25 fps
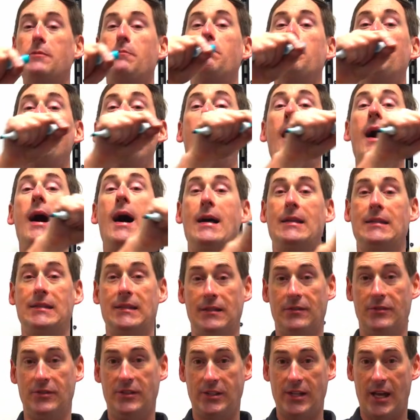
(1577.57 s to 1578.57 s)

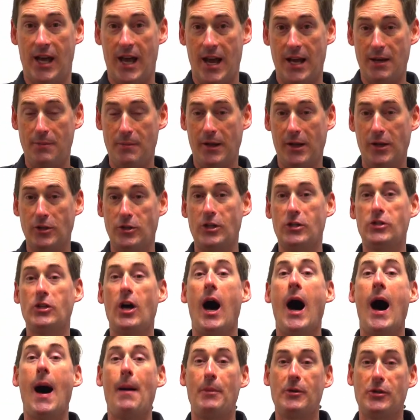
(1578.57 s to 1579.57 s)
positive sine because it's
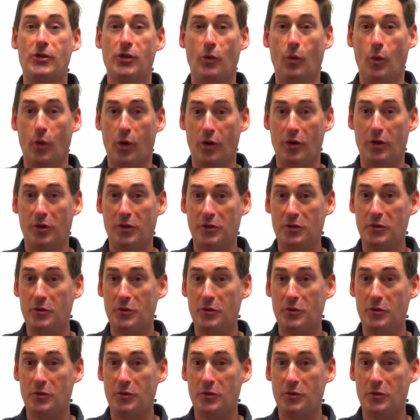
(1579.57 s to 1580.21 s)
opposite world,